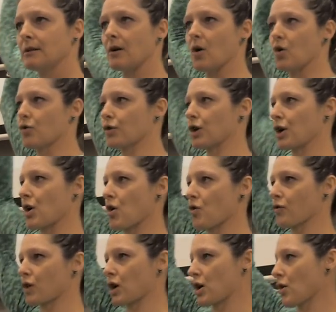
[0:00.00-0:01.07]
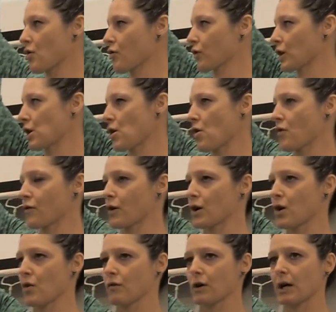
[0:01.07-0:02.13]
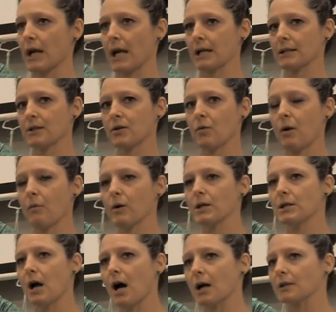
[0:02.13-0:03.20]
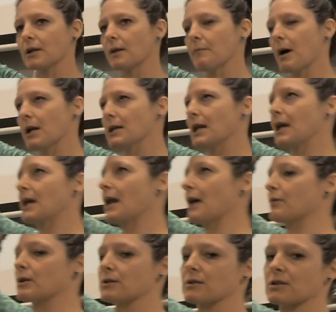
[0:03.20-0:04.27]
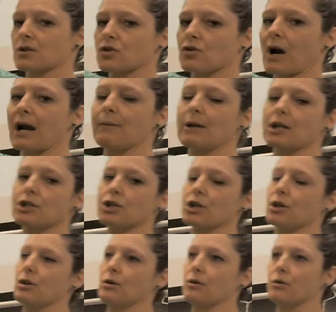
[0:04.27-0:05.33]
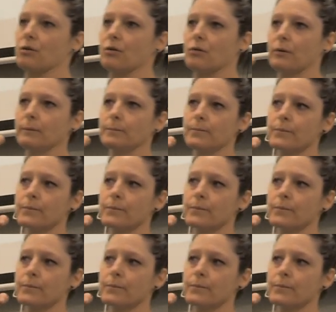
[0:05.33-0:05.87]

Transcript: over and over and over and over and over again. So, when we talked on Monday and I was describing to you